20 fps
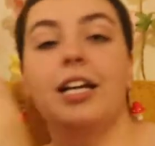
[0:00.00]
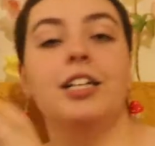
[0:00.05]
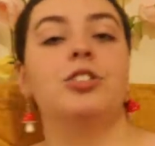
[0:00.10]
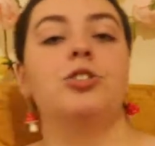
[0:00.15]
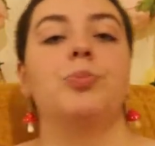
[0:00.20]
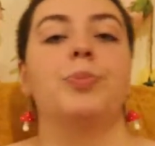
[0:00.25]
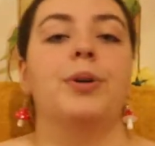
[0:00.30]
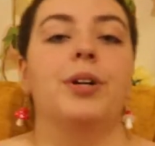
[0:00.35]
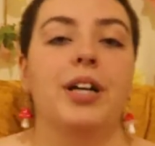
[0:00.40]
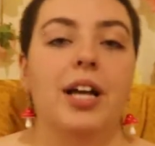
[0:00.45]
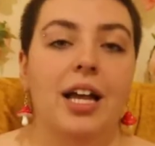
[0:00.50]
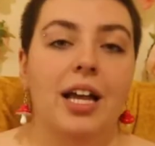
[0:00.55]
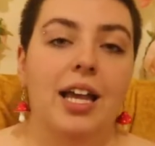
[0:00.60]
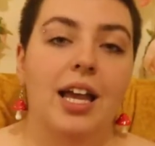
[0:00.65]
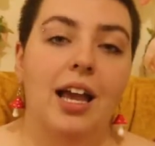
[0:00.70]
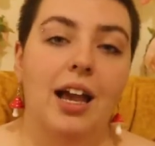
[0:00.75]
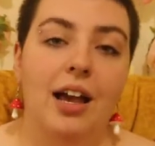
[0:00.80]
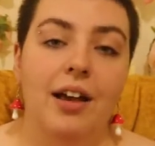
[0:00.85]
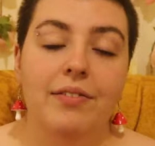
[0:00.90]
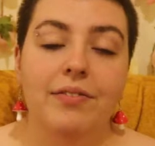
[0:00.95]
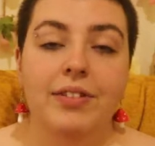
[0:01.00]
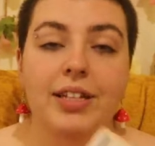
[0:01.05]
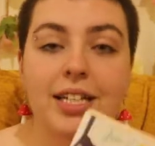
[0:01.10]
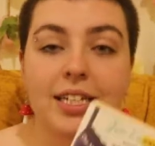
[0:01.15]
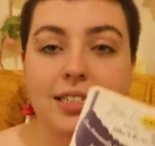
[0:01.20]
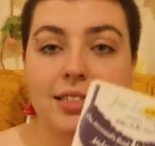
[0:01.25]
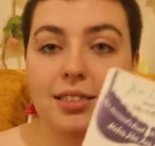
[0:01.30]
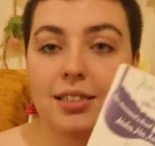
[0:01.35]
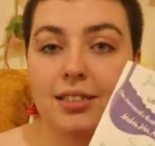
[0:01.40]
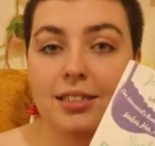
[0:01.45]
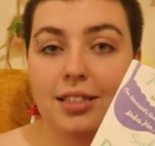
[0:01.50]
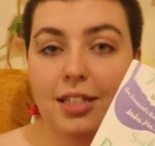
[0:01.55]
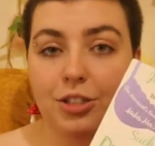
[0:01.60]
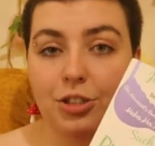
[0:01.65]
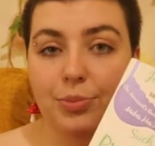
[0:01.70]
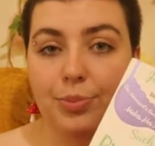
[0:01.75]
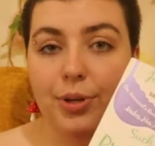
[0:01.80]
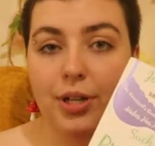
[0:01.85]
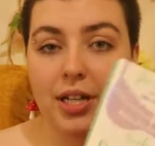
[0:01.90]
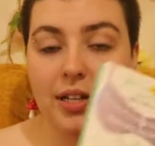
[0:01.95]
next book I have is
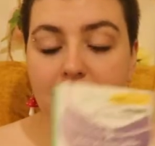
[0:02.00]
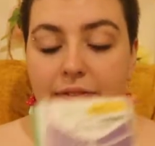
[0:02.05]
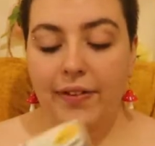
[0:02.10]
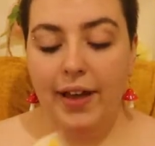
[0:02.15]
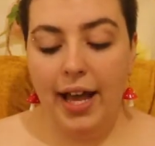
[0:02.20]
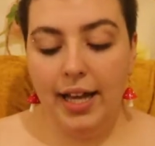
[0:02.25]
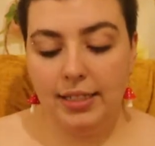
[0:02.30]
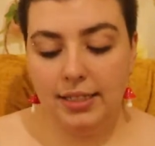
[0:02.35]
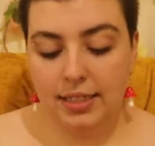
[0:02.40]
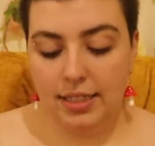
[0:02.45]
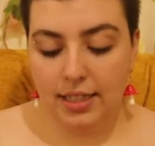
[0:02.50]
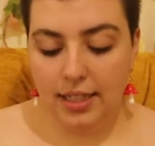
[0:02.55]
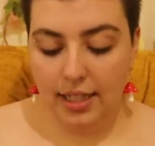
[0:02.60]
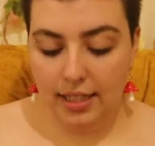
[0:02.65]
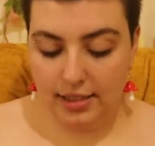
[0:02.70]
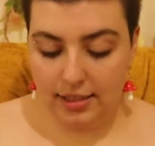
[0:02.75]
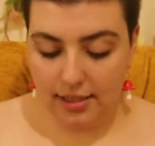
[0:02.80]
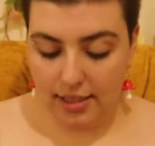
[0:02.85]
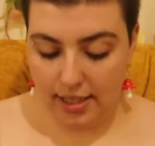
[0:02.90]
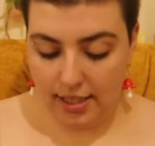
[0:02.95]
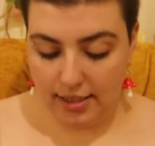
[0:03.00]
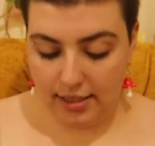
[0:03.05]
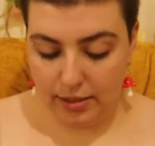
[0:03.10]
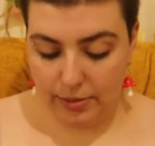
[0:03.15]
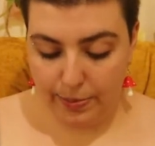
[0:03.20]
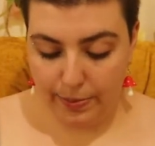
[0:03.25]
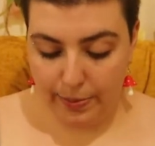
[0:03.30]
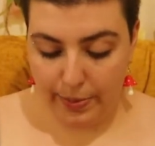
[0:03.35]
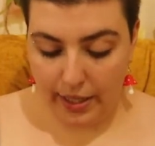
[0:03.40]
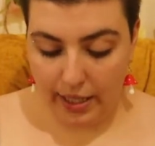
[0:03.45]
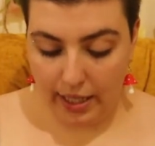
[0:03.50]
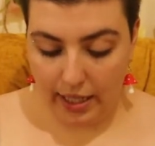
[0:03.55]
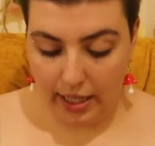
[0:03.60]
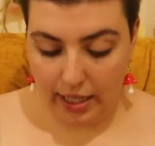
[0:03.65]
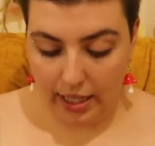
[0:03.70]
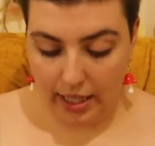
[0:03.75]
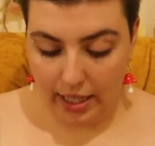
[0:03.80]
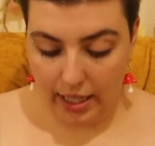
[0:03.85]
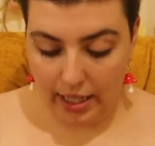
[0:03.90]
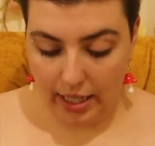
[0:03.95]
Such a Pretty Fat. This is
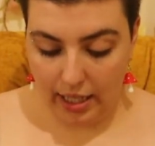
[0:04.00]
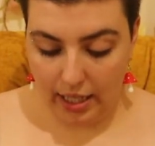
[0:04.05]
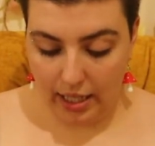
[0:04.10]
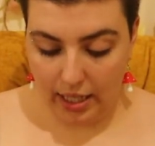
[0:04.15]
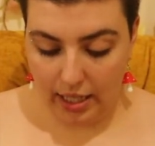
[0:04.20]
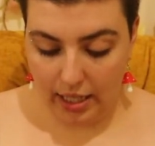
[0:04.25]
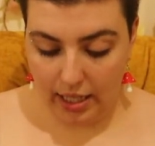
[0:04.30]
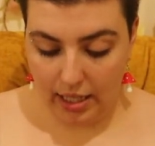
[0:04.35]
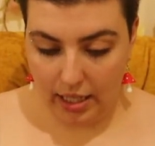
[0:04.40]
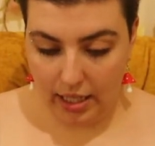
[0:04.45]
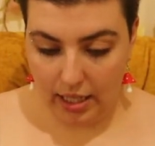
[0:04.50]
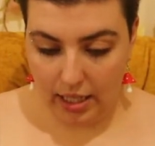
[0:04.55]
by